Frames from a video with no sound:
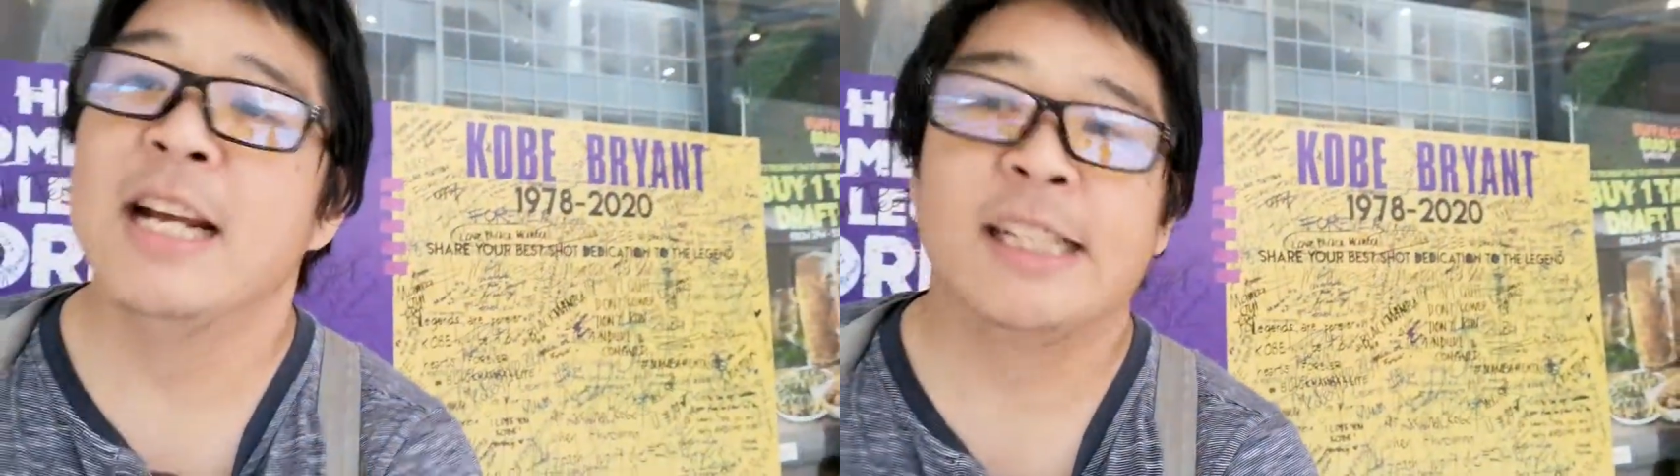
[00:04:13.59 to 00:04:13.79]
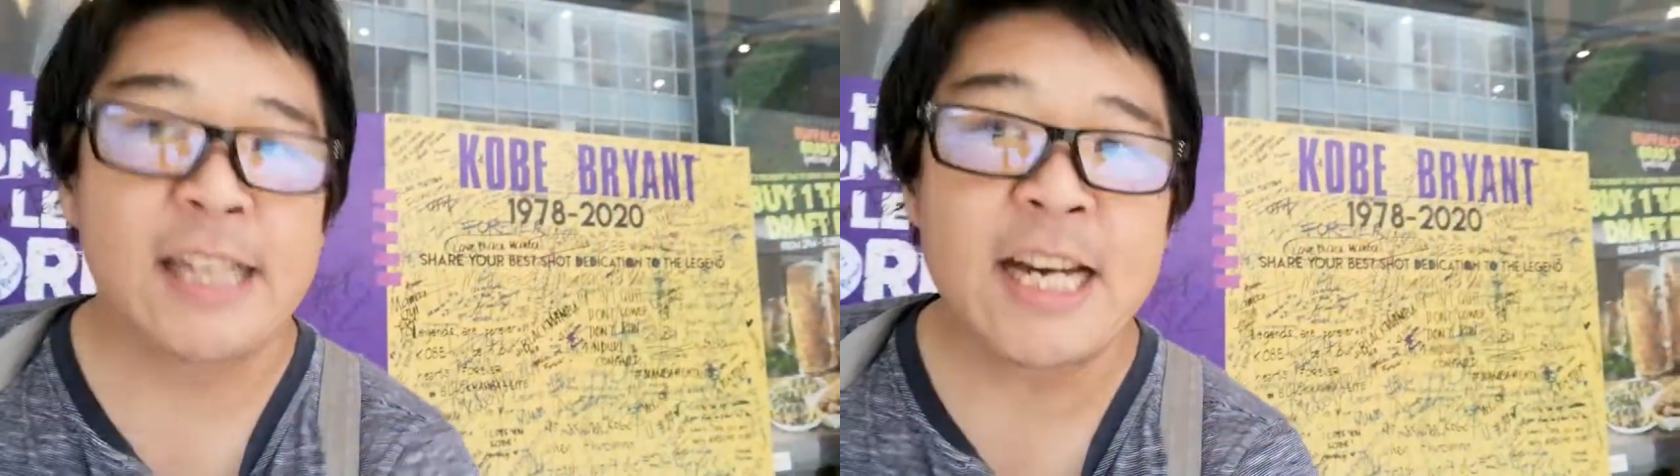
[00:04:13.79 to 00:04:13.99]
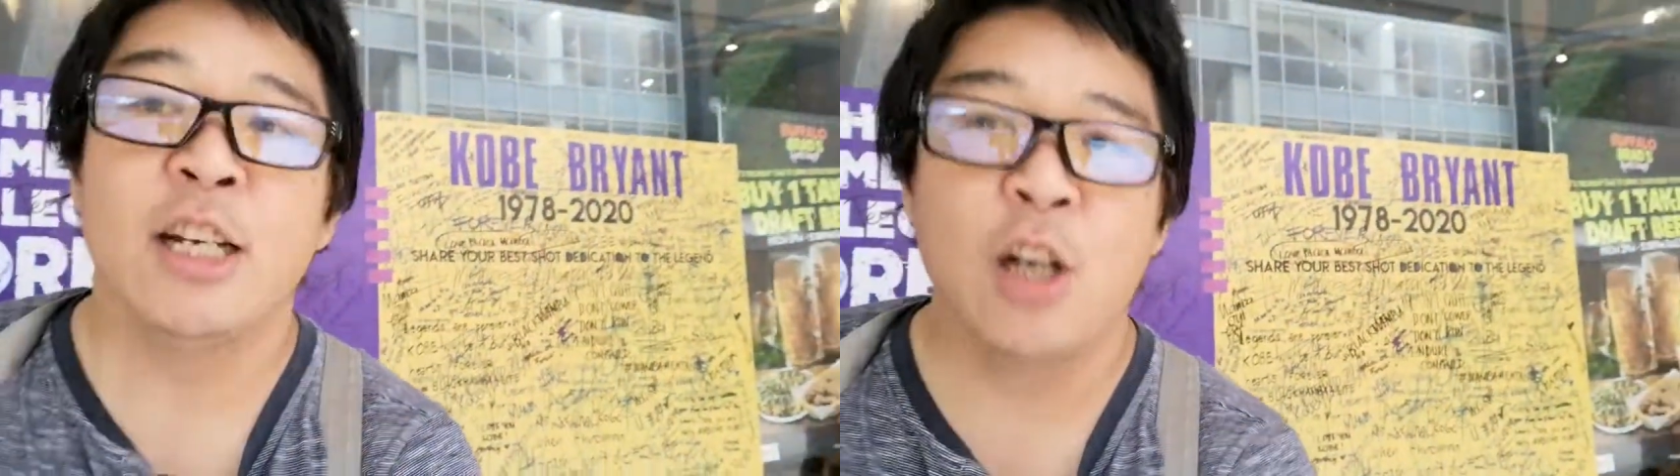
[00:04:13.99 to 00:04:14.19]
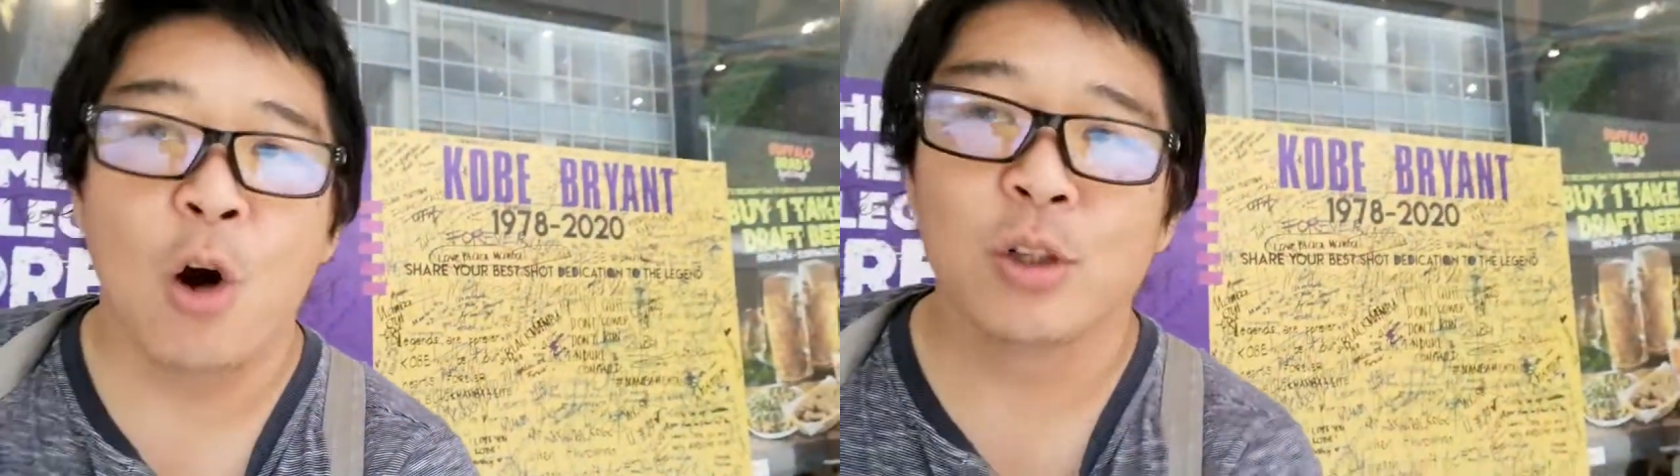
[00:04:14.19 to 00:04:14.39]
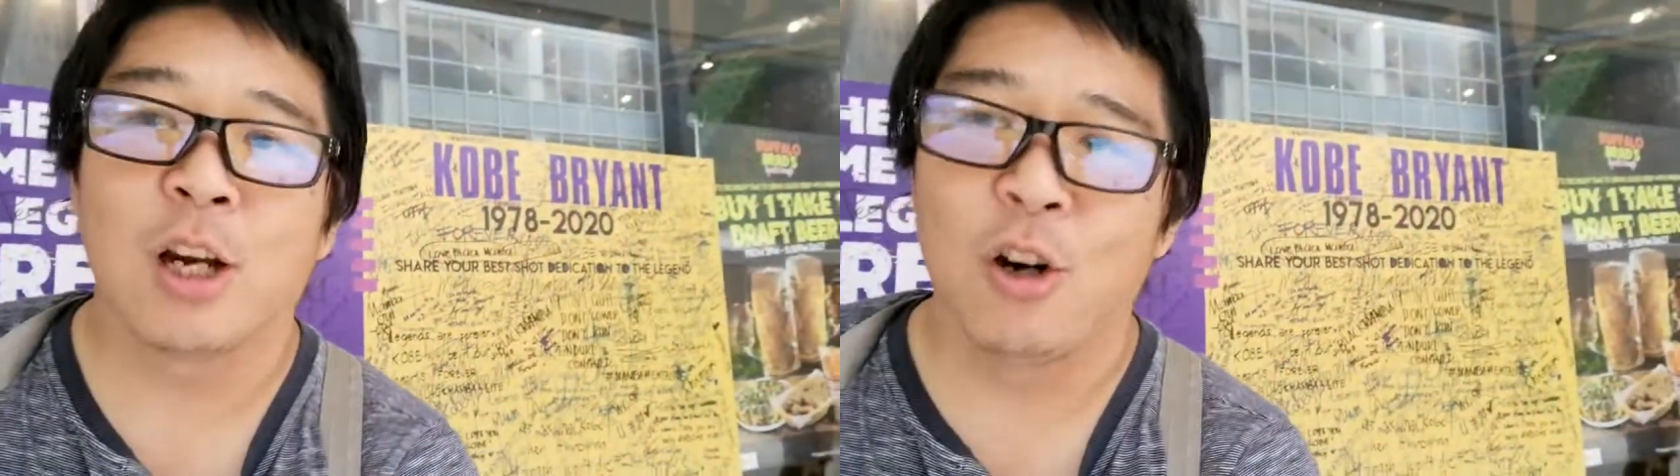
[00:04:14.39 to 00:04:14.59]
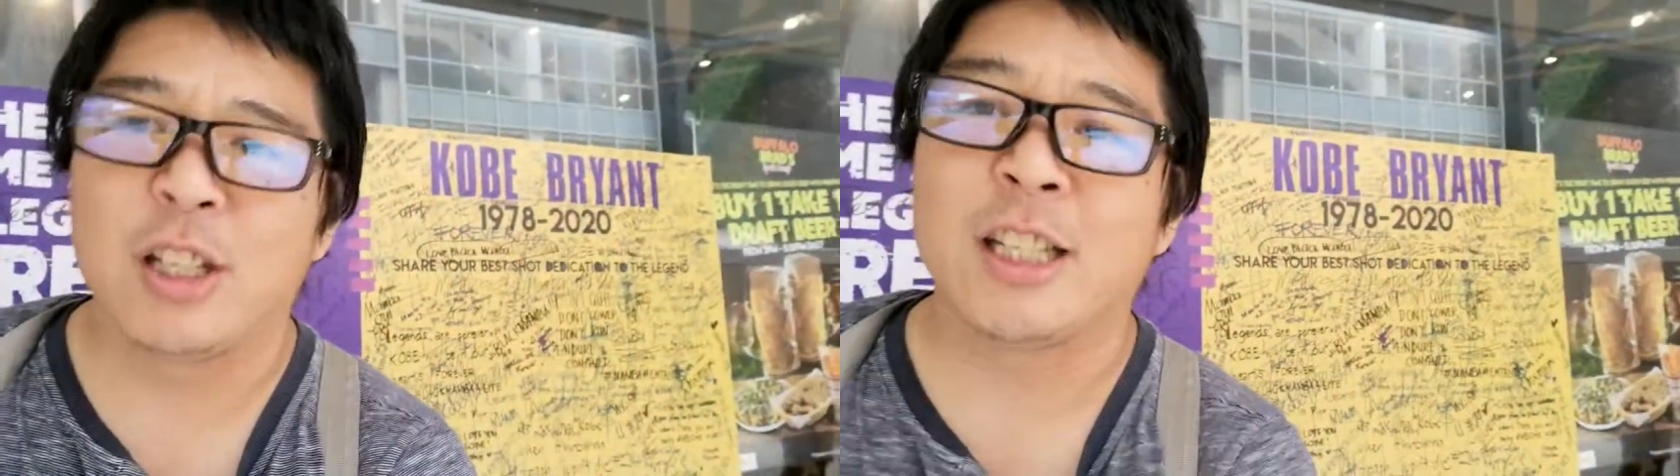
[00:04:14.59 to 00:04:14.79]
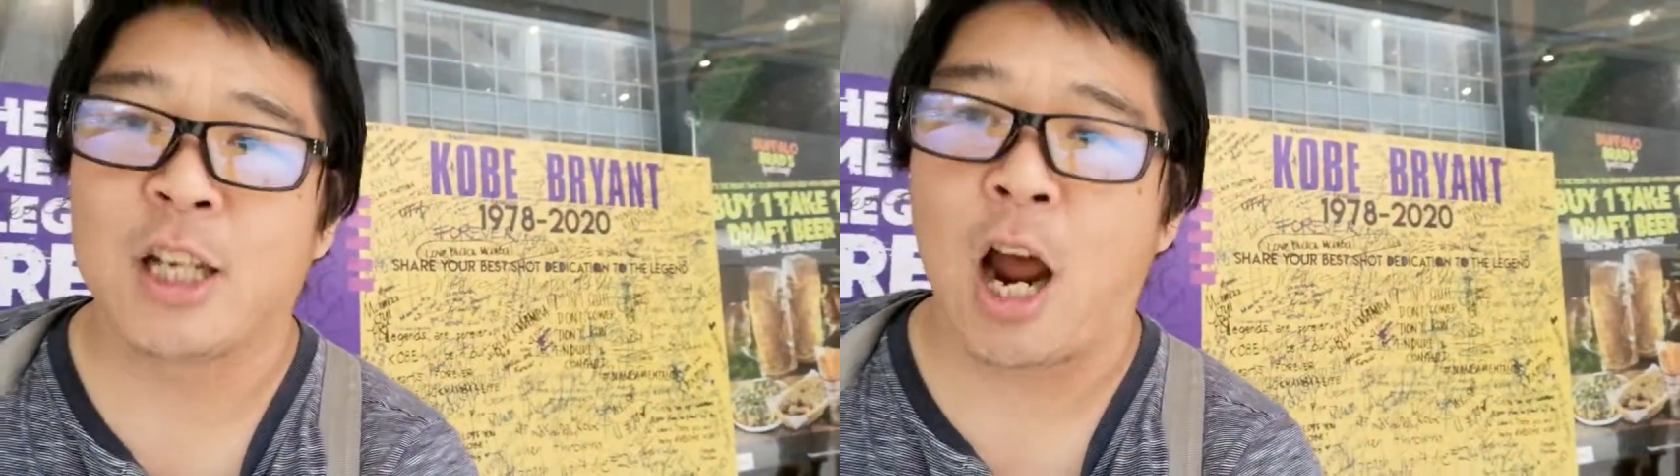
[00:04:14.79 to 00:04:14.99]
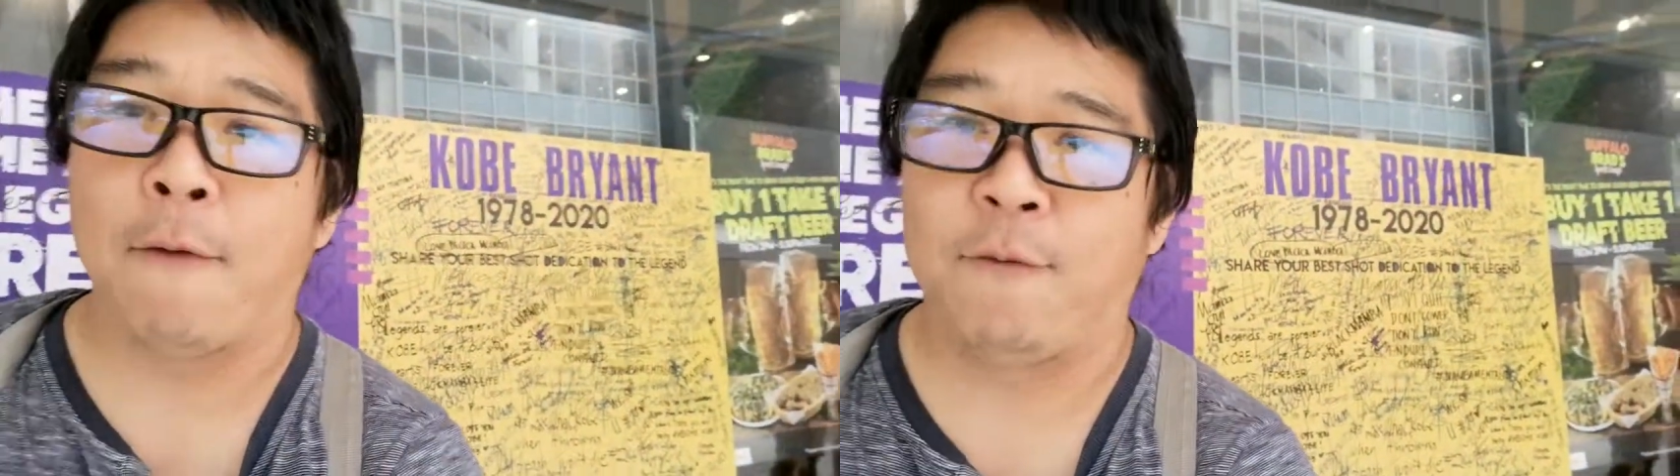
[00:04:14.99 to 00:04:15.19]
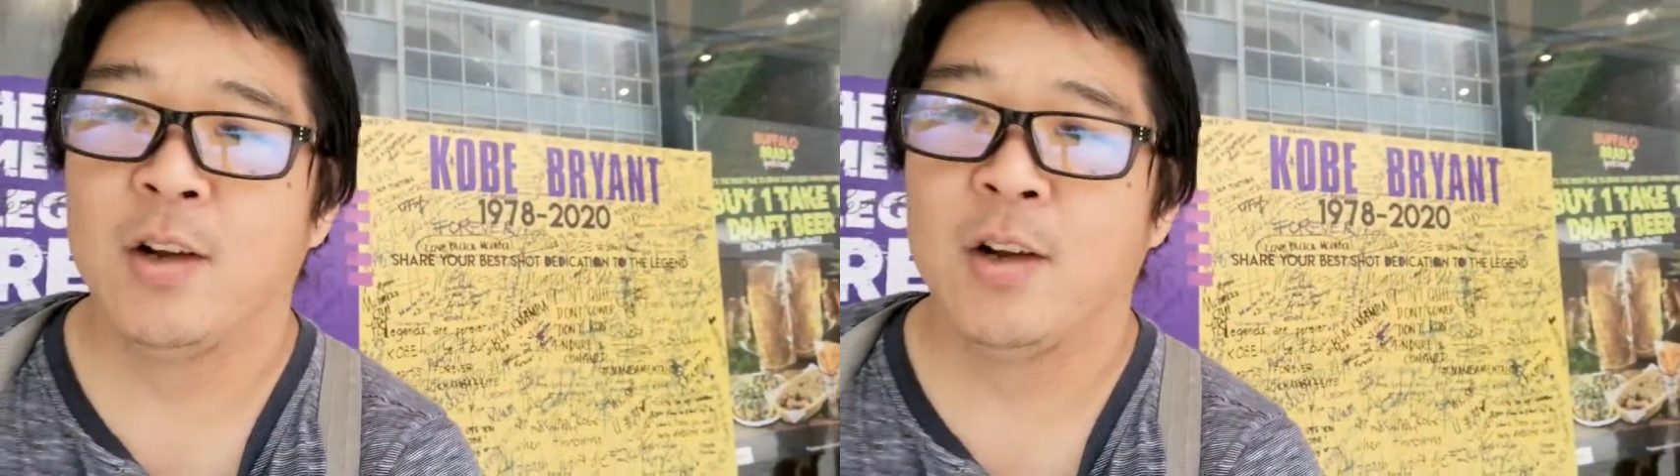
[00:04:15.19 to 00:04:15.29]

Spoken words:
she knows her stuff.